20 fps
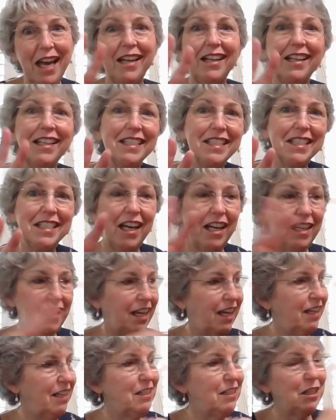and inside
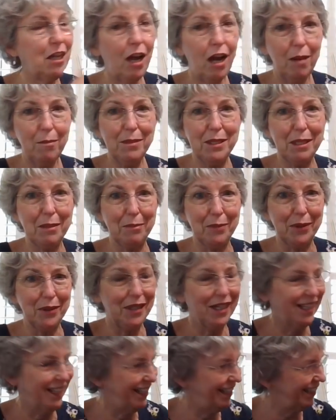and a top zipper.
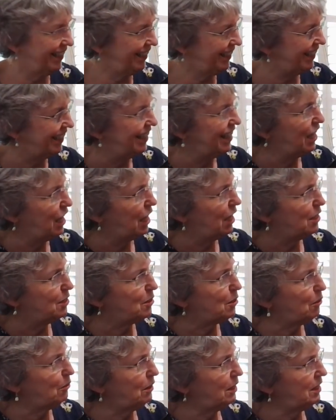
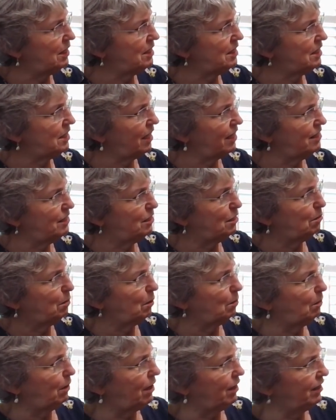So the inside
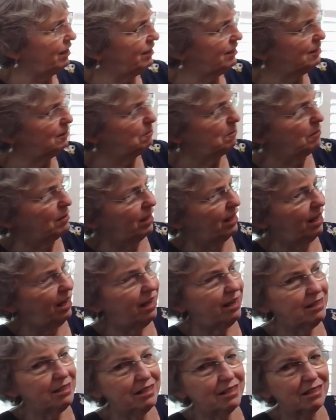zipper pocket
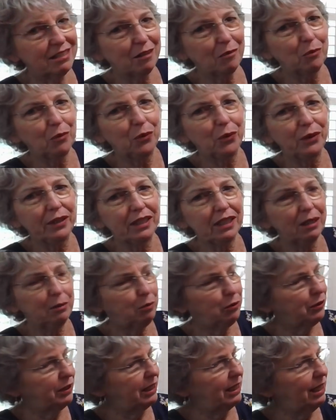has some really
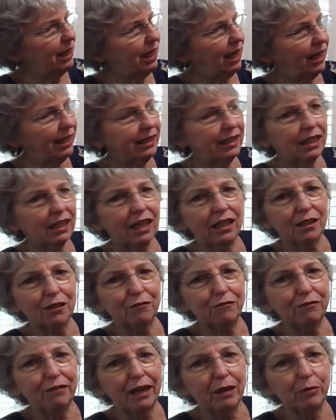pretty light
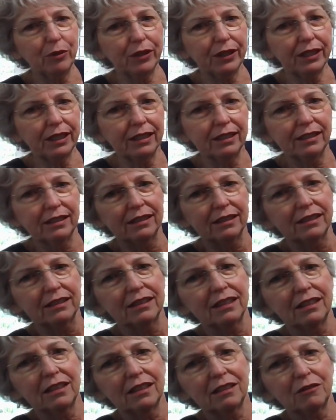colored fabric.
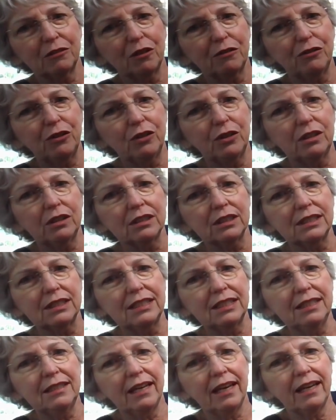I don't know if you
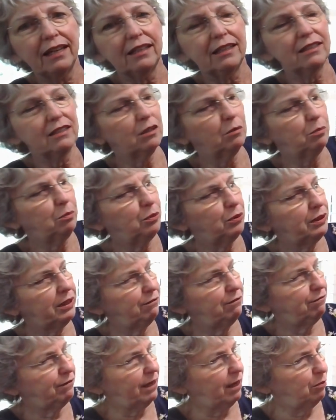see that, it's a pretty
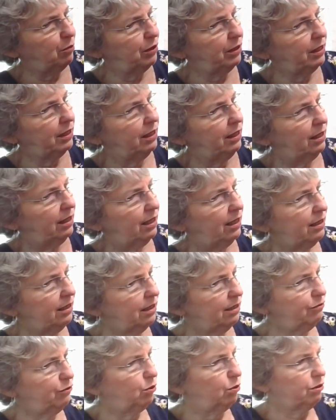fabric. And then
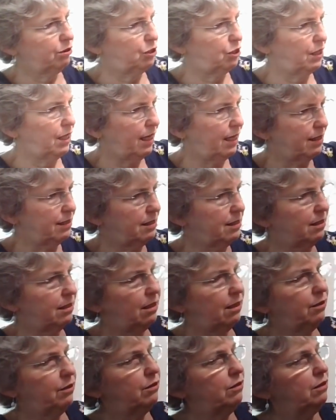of course she has
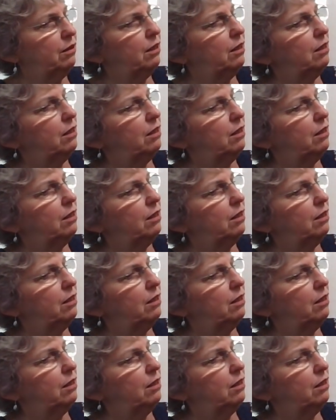another